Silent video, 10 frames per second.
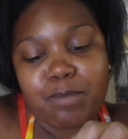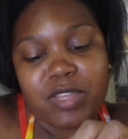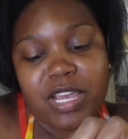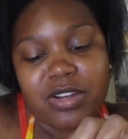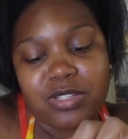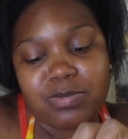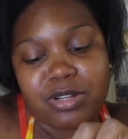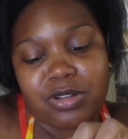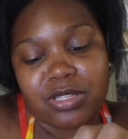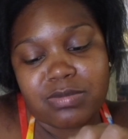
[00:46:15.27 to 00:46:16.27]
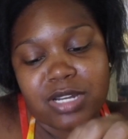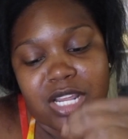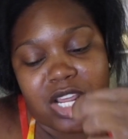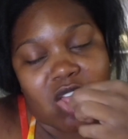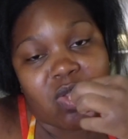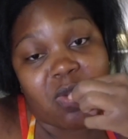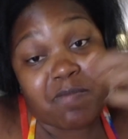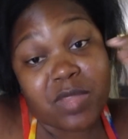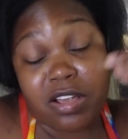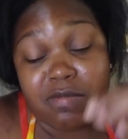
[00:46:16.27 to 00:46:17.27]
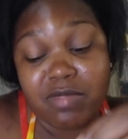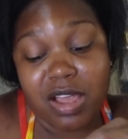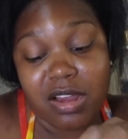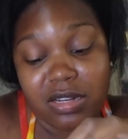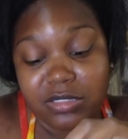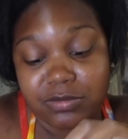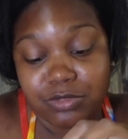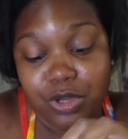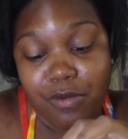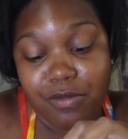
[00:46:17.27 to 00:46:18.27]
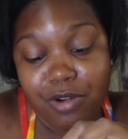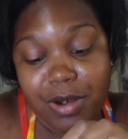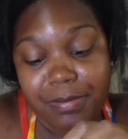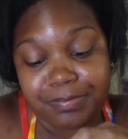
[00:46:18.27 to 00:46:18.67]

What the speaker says: you know, spend all this money and come down here, then go for it.